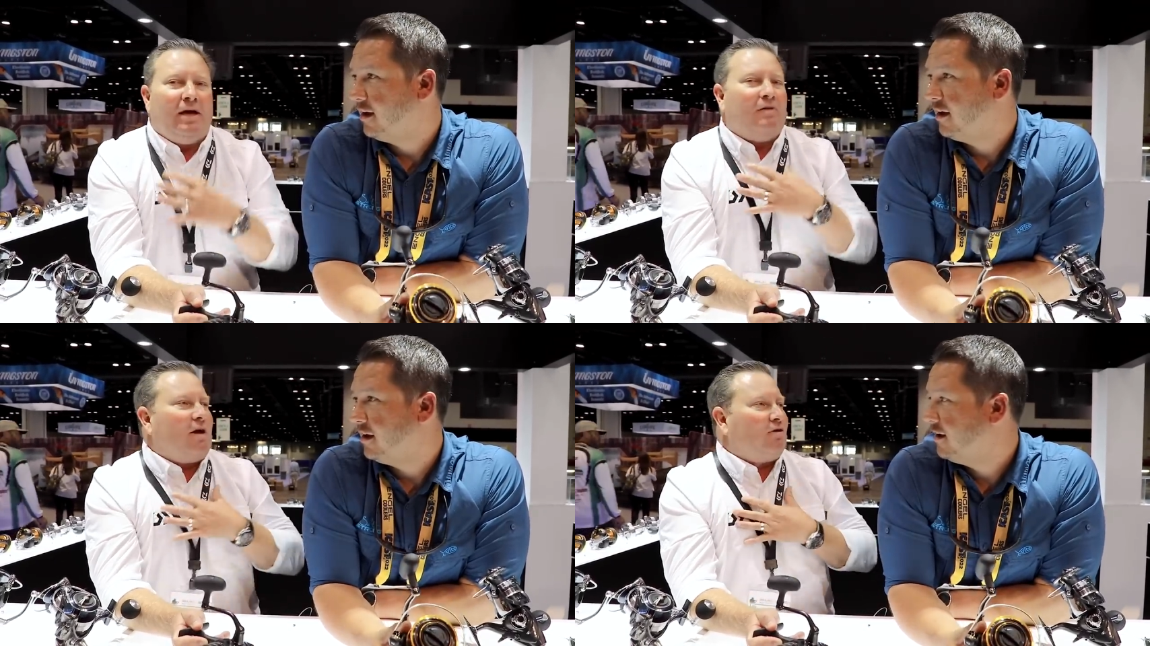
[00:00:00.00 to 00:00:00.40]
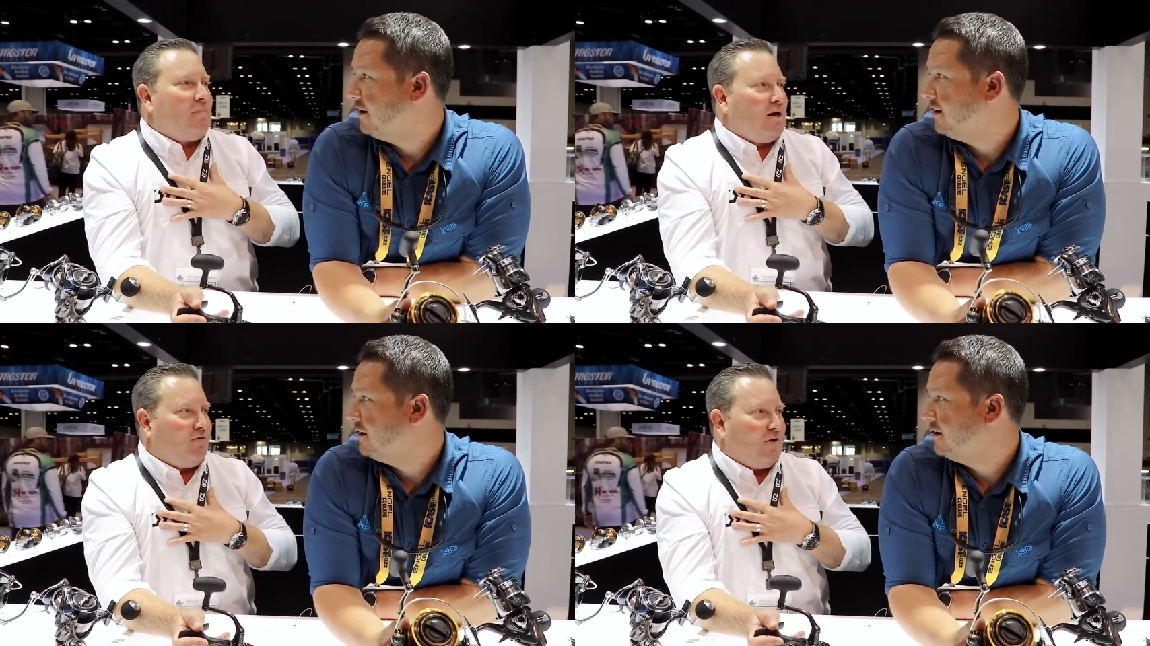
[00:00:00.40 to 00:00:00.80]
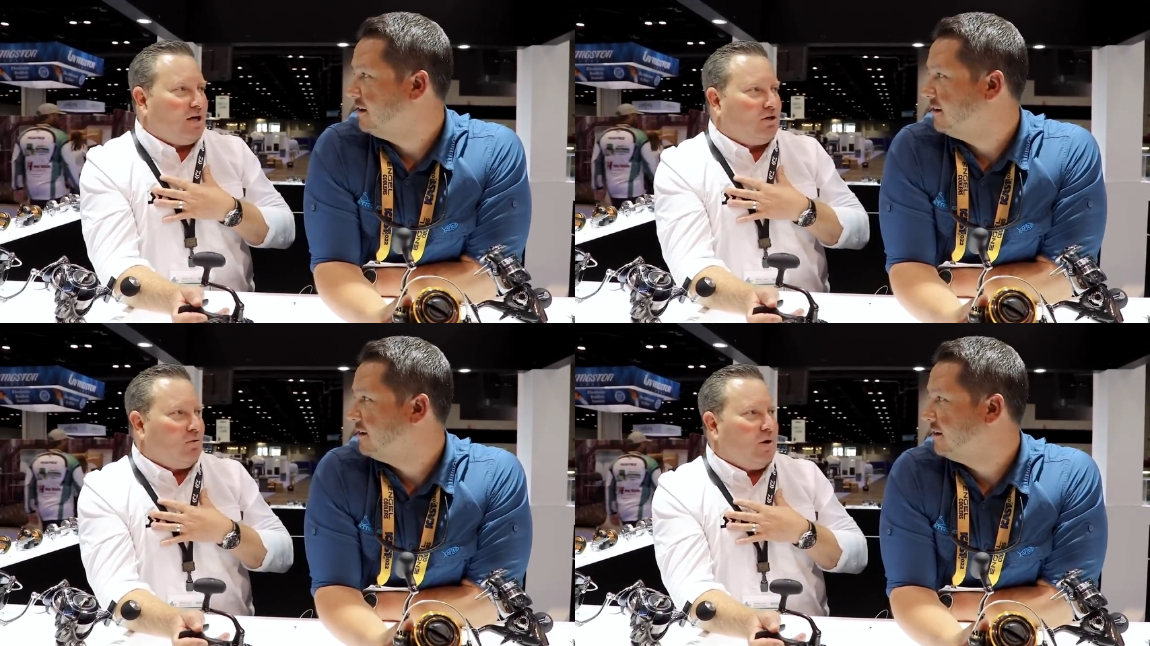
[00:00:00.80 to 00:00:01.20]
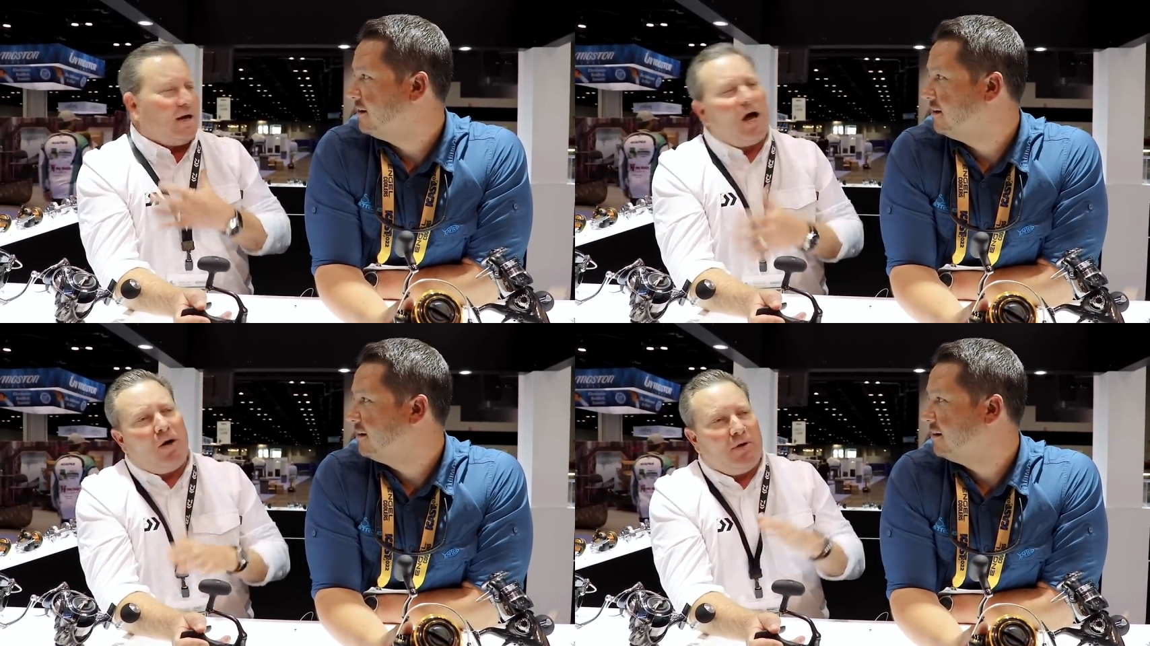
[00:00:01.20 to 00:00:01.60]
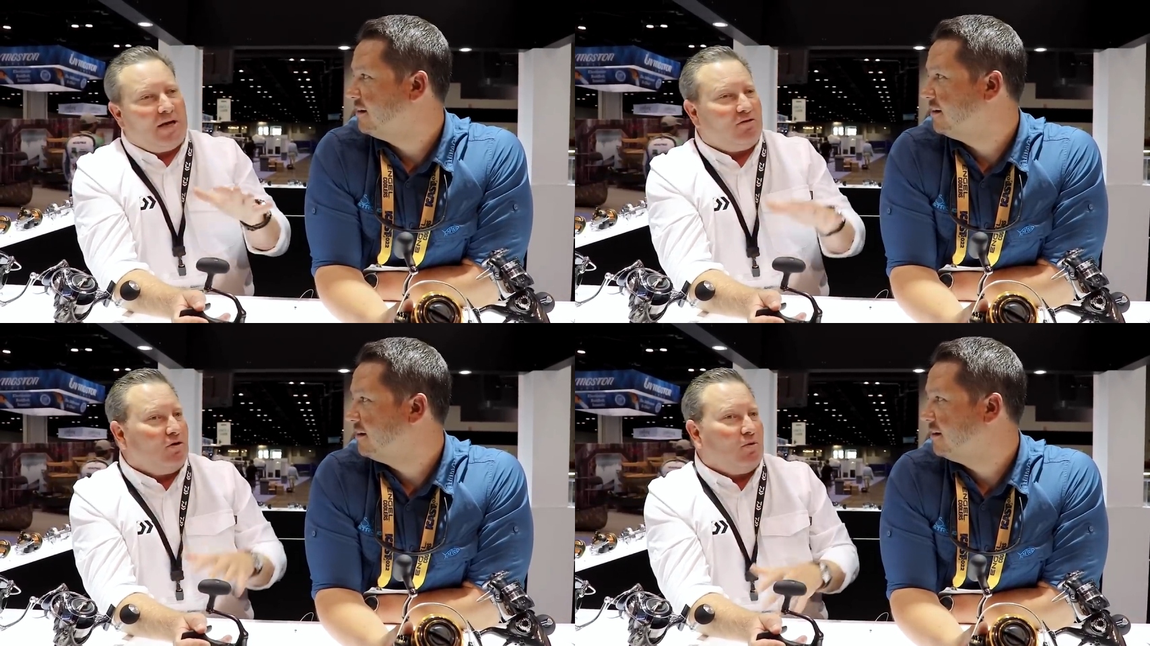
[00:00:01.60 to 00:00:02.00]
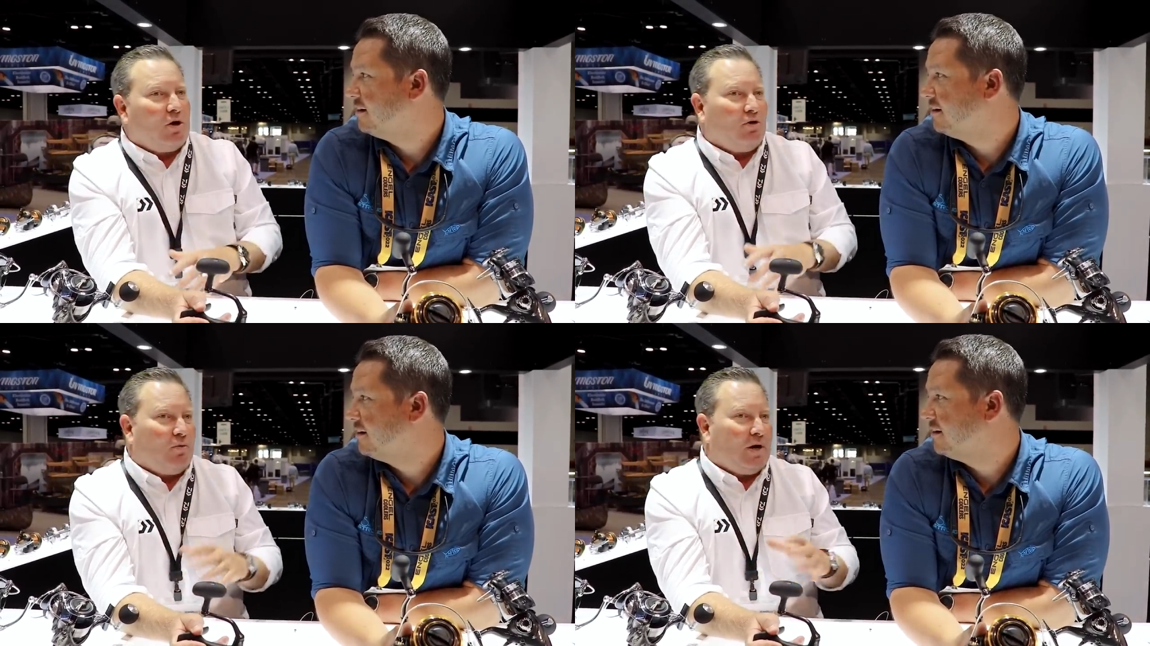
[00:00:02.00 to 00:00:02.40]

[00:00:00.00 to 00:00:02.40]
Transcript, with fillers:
Speaker 1: even as a manufacturer, we're like, oh, we tested the reels,